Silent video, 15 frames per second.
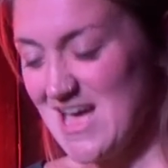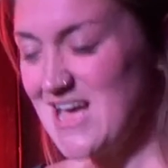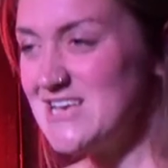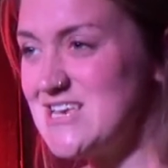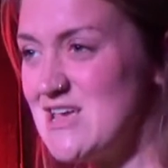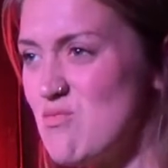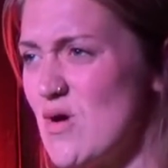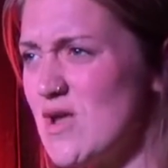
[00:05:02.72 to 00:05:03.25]

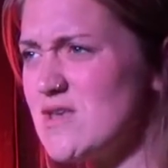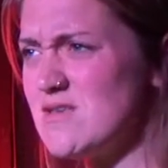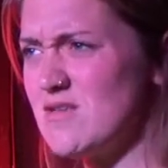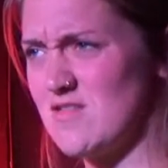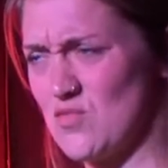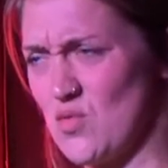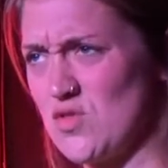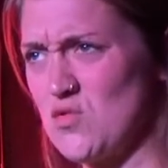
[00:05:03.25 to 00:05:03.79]
She
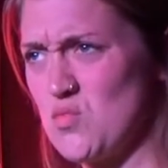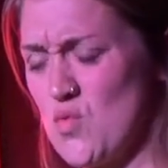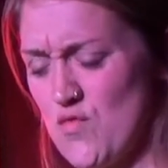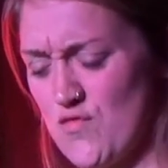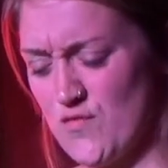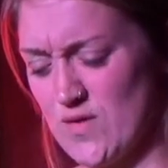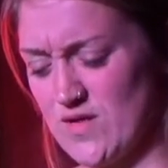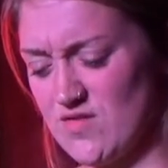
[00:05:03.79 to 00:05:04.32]
wonders what a
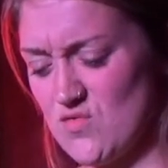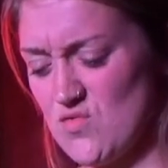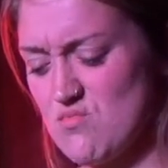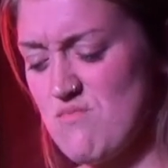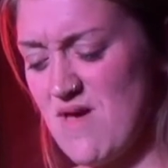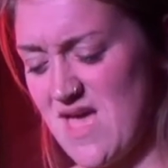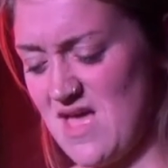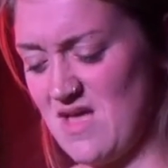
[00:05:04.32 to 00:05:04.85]
wolf whistle
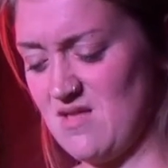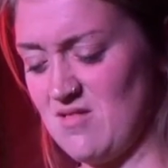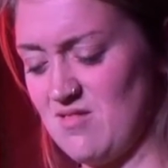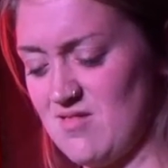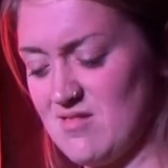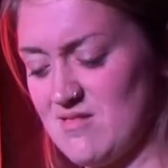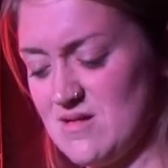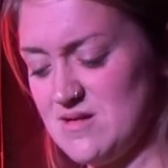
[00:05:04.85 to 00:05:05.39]

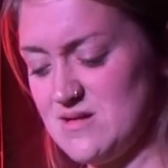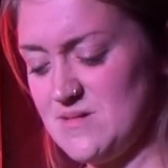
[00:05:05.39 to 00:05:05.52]
means.